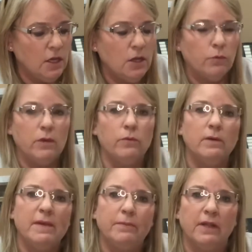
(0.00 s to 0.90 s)
We
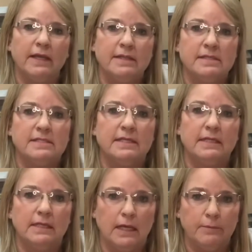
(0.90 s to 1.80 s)
will be plugging this in
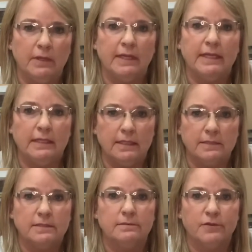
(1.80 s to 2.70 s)
and unplugging
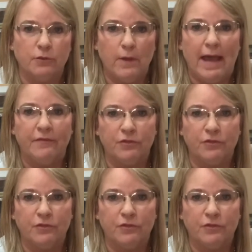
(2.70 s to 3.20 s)
it throughout the